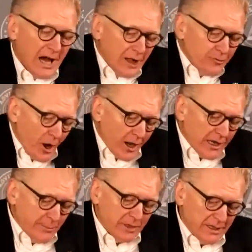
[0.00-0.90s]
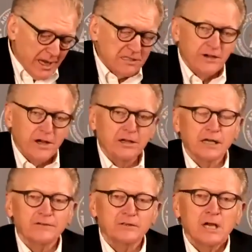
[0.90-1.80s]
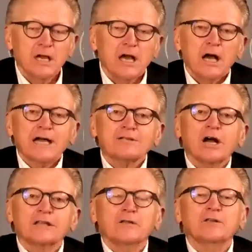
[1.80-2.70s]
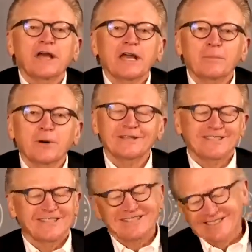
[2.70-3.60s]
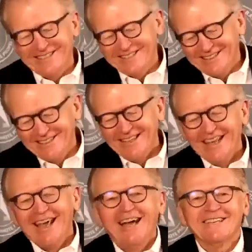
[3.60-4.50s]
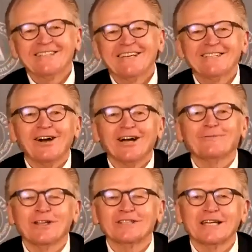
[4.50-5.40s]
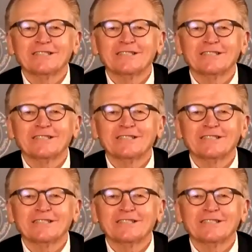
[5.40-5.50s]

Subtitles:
I'll talk about cash value life insurance. I talked the other day about I talked about this.